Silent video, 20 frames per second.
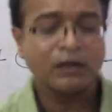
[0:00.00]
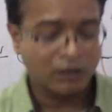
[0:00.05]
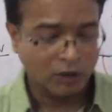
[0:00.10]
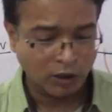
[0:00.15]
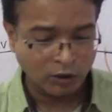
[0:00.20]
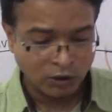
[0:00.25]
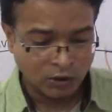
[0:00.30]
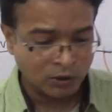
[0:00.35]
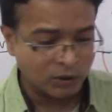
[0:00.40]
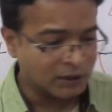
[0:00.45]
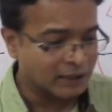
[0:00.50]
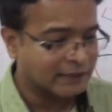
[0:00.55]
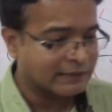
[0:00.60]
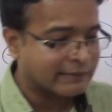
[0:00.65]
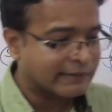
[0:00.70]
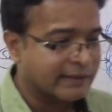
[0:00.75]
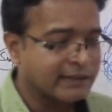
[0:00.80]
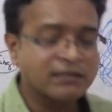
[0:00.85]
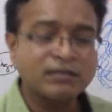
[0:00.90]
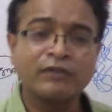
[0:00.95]
control the
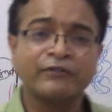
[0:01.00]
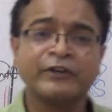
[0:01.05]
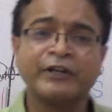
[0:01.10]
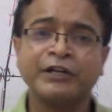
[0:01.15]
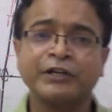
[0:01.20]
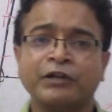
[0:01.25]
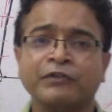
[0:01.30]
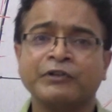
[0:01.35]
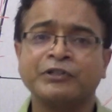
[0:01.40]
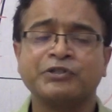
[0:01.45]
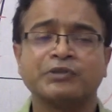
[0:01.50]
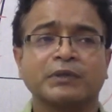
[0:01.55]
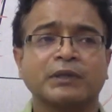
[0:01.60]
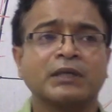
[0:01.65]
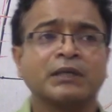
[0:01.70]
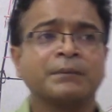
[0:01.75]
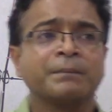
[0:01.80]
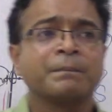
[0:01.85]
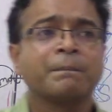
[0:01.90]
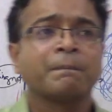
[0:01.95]
traits of an
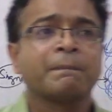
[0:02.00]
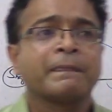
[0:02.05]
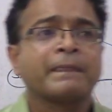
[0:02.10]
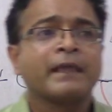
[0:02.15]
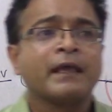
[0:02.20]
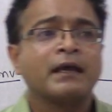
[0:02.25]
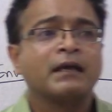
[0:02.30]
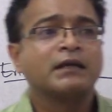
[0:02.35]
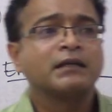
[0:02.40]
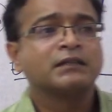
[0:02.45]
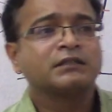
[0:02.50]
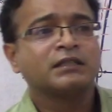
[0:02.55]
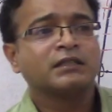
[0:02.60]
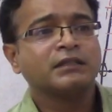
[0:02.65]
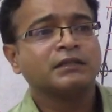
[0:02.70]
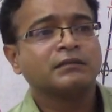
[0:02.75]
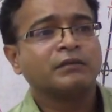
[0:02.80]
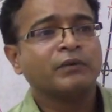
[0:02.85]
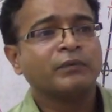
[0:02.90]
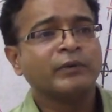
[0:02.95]
individual.
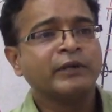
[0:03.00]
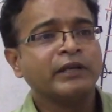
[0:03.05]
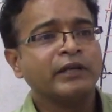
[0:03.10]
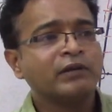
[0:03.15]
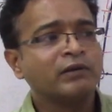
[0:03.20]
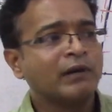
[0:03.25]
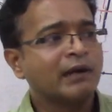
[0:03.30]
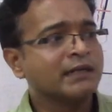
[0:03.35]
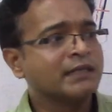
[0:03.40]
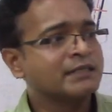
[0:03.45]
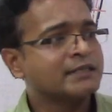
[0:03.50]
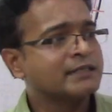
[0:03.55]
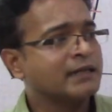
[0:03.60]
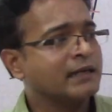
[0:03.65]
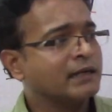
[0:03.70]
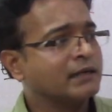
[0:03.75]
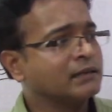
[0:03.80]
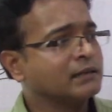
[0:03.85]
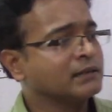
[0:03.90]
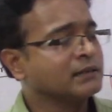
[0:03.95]
See, we need to
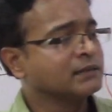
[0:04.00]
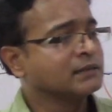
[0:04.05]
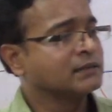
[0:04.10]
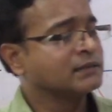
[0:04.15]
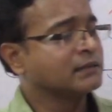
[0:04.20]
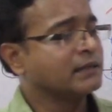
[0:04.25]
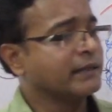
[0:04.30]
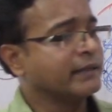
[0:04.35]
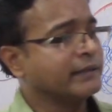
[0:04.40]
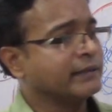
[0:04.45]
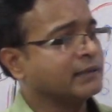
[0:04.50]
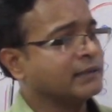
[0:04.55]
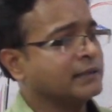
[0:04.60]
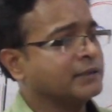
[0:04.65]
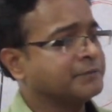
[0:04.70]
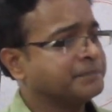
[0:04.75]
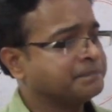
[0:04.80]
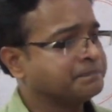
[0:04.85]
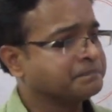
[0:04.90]
understand this, like,